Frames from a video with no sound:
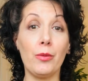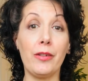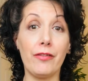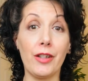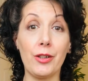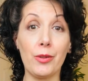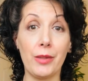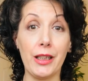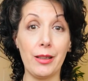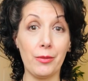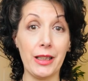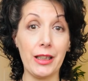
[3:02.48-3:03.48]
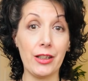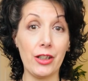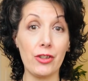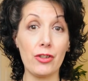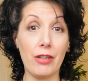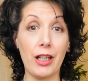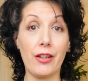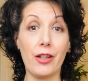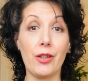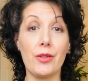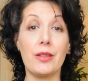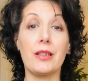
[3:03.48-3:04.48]
found a way that we can extract
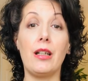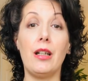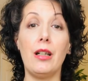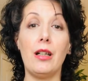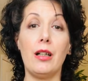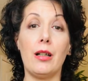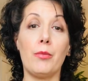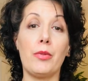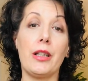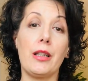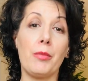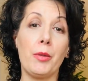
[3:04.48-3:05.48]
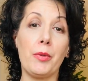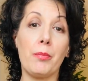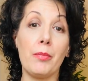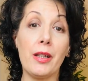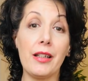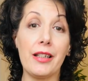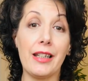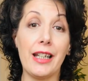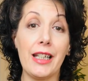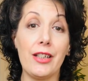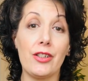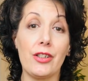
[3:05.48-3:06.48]
those and bring them up, and Mother
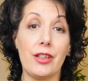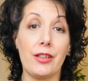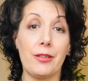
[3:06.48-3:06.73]
Nature